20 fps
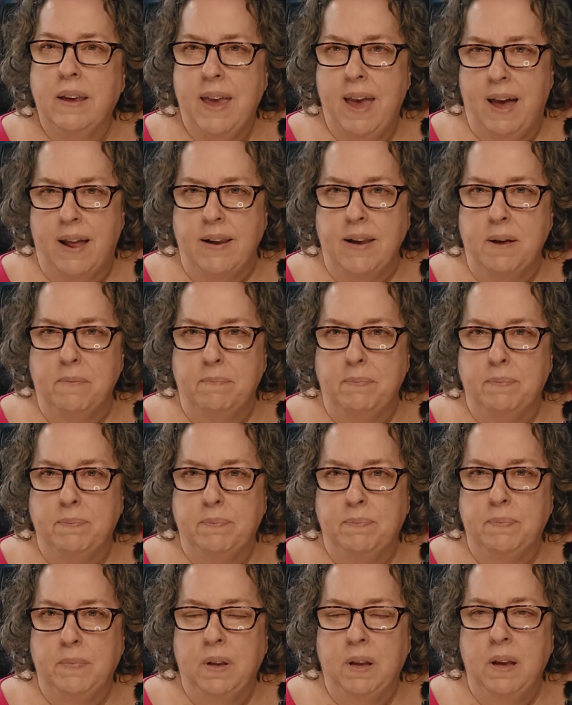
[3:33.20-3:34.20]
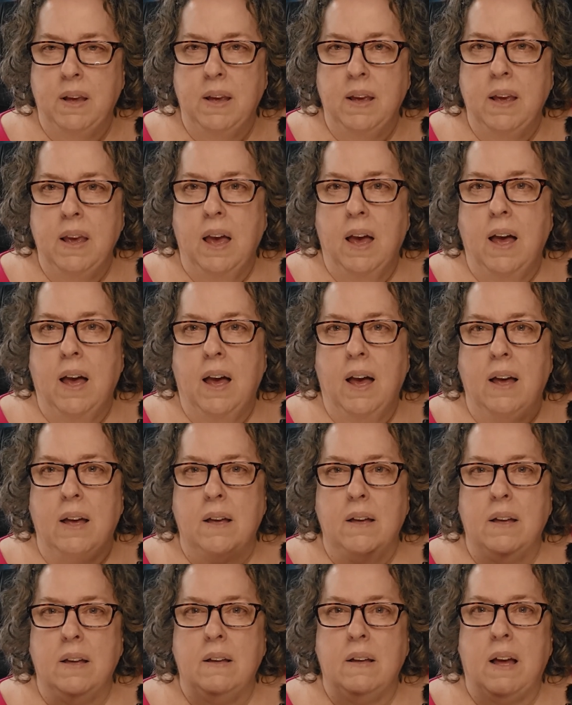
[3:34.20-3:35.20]
catnip.
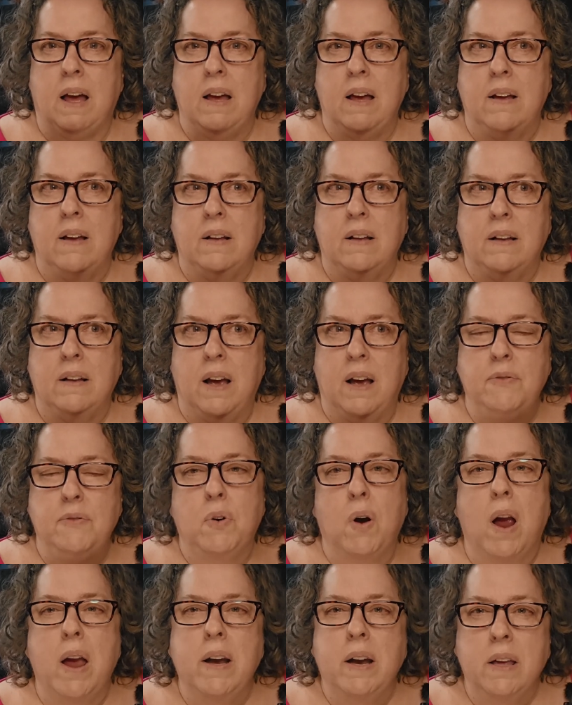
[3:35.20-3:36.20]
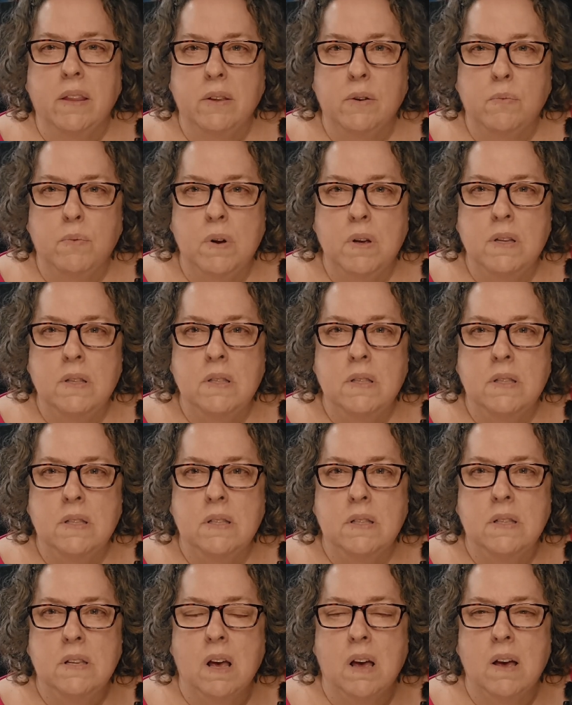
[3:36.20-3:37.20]
Uh, I've tried other
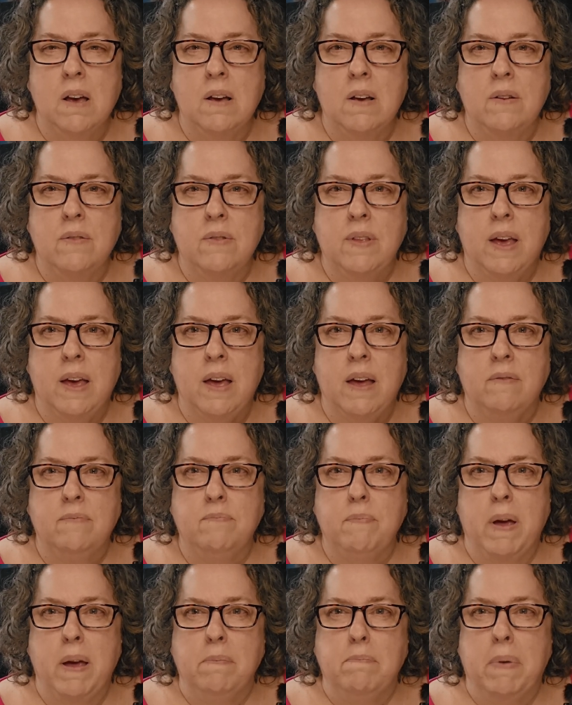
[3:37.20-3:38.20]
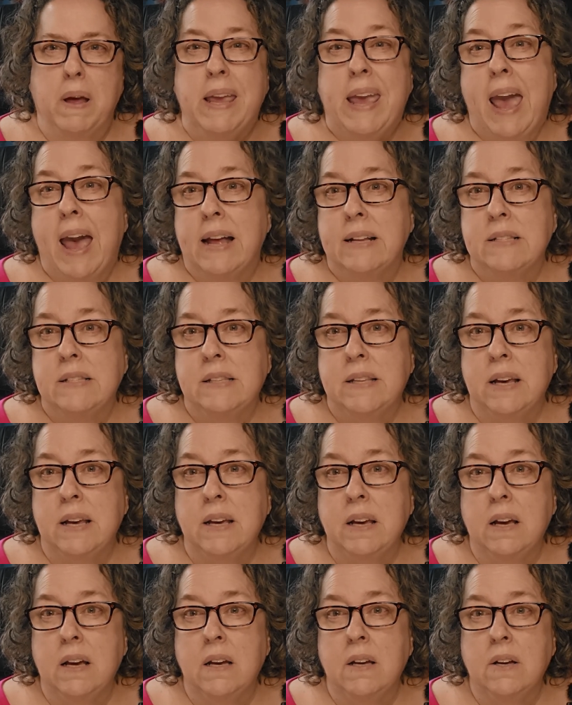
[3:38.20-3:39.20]
ones that have made my cat
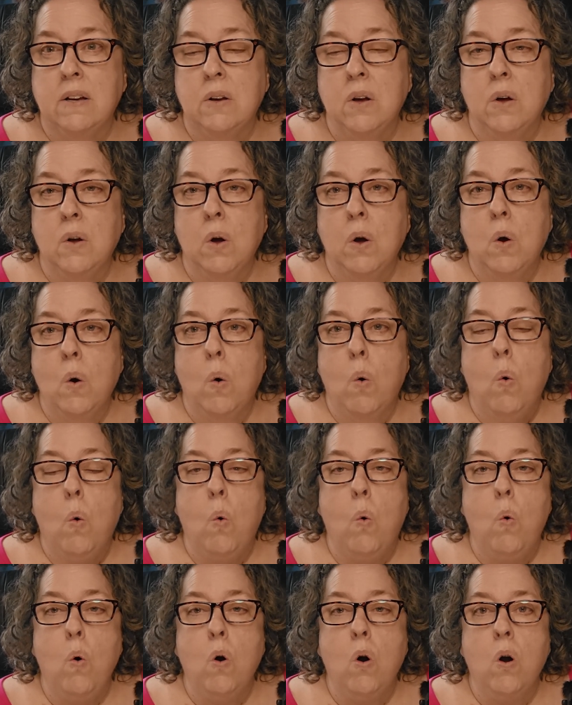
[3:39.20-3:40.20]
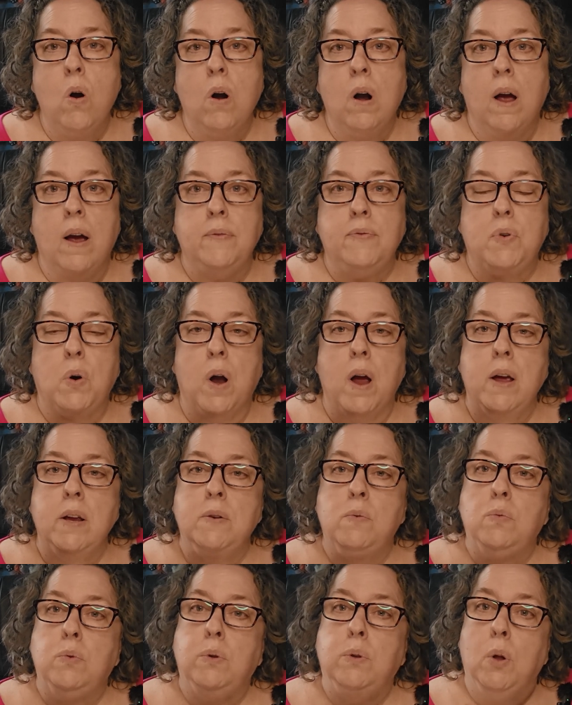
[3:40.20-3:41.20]
sick, or I've
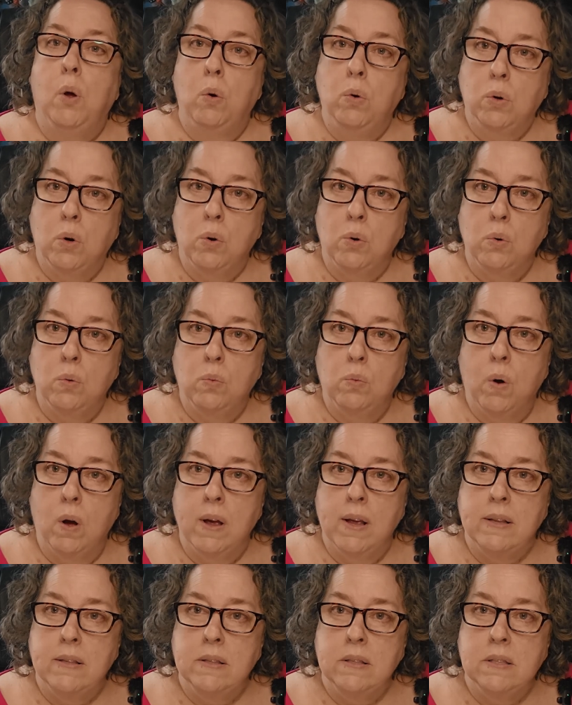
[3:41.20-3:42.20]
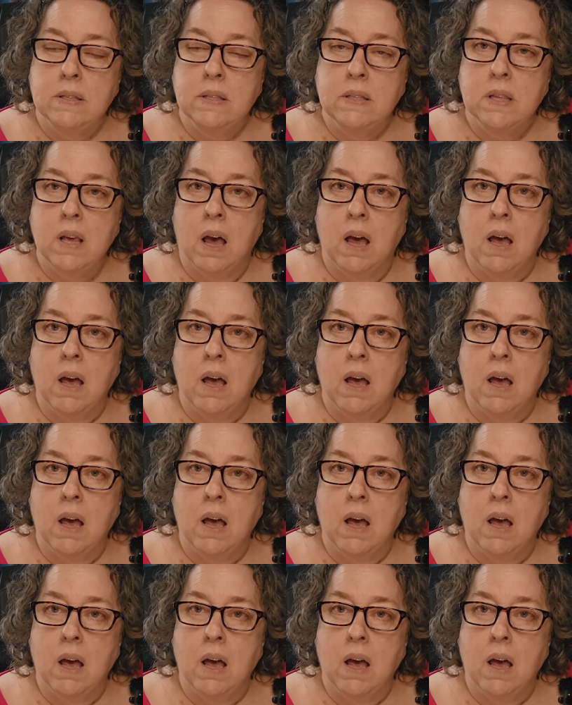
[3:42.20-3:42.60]
tried local ones.